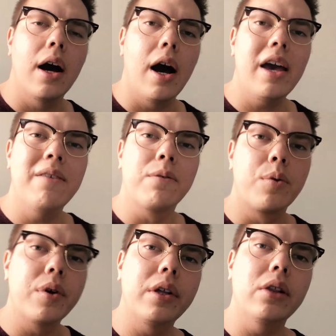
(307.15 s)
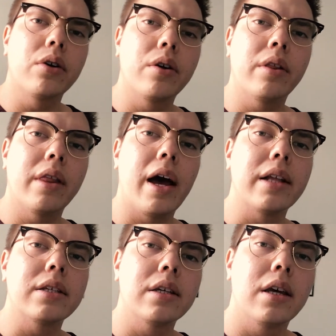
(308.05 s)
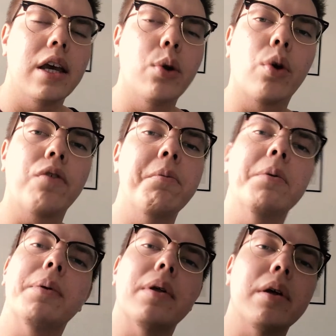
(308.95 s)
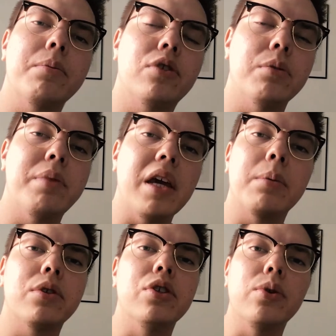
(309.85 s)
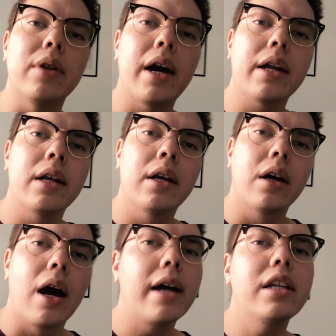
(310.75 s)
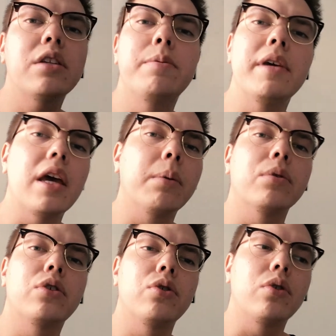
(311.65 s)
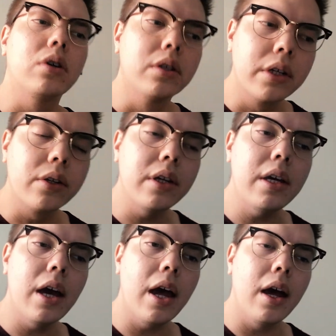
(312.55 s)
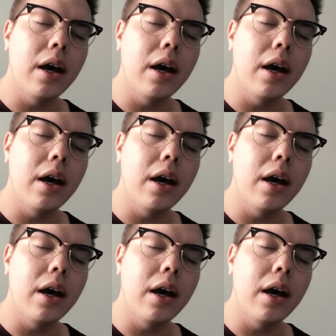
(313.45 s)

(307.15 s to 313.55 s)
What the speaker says: I have really learned that in order for me to be able to do that, I need to be able to clearly,